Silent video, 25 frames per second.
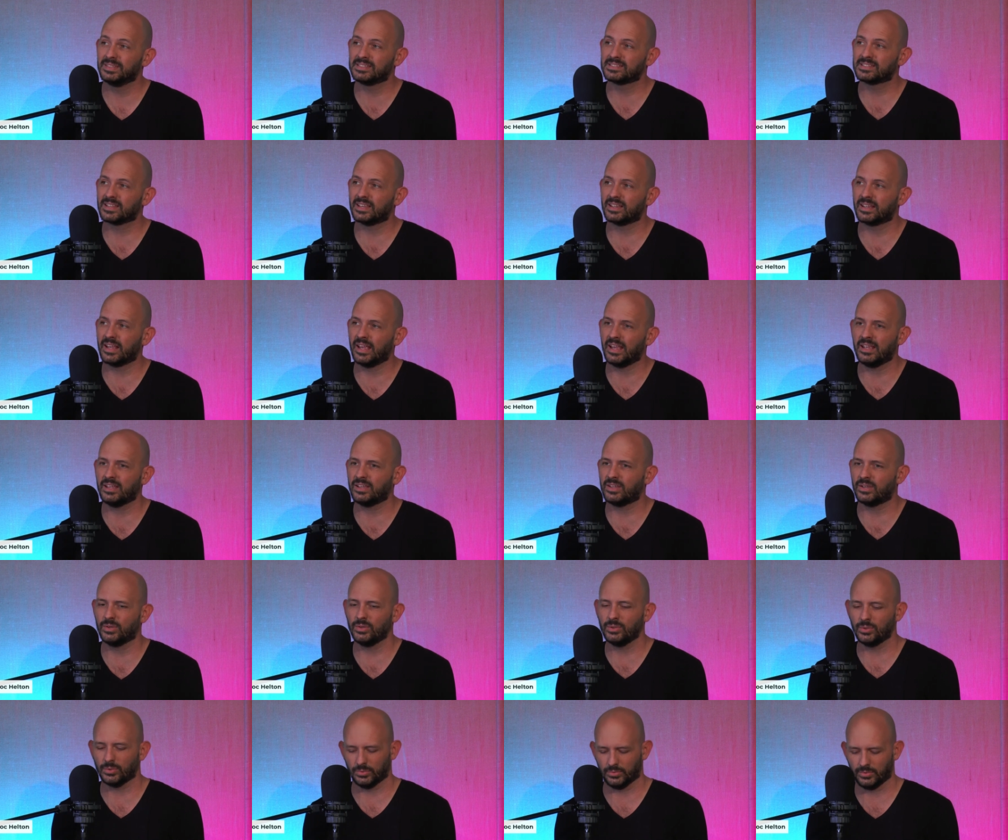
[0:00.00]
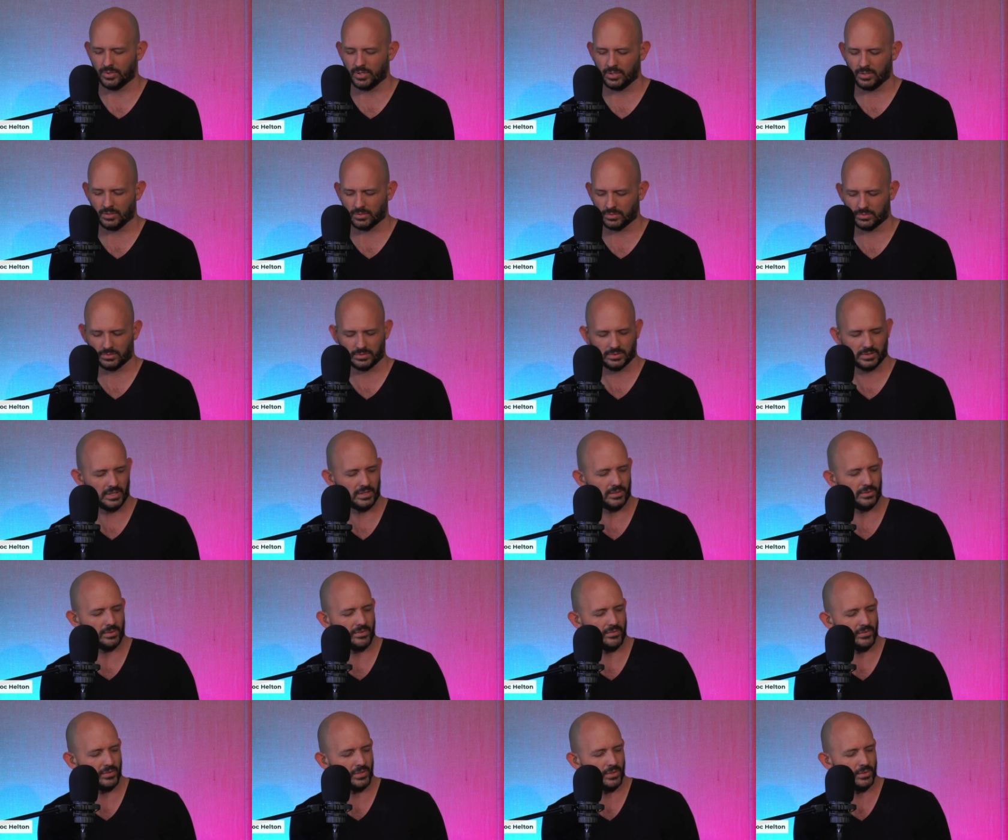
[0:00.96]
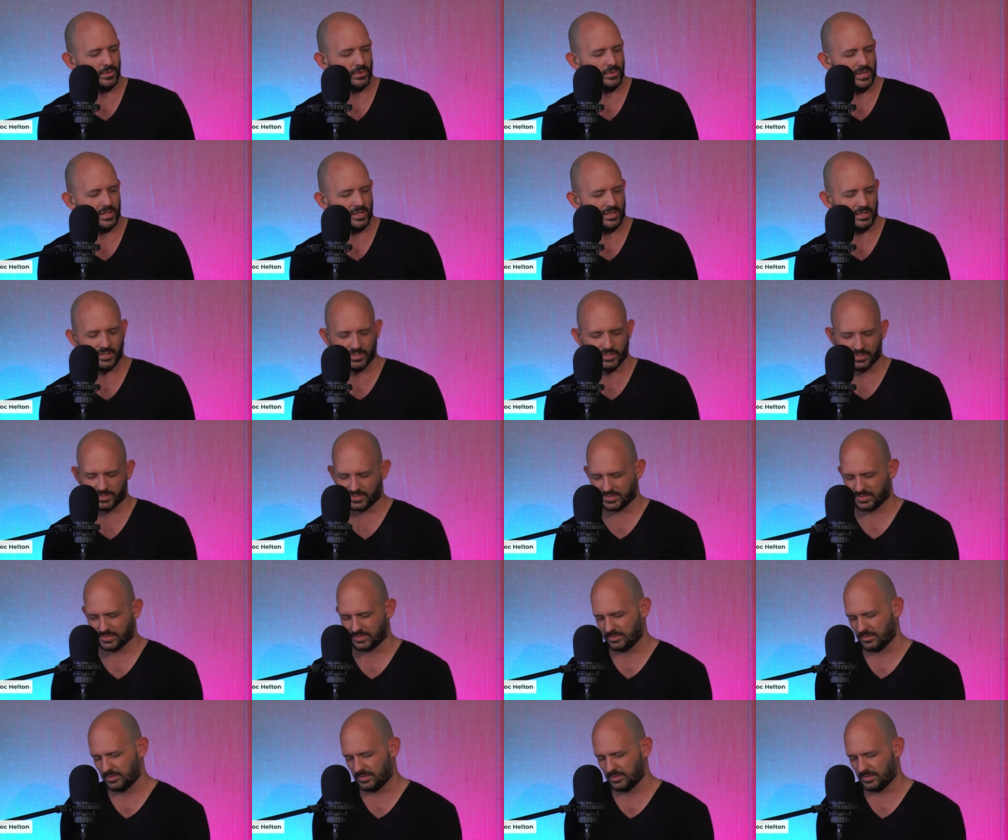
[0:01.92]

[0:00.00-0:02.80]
He's like, Hank who? No, I don't even know who that is.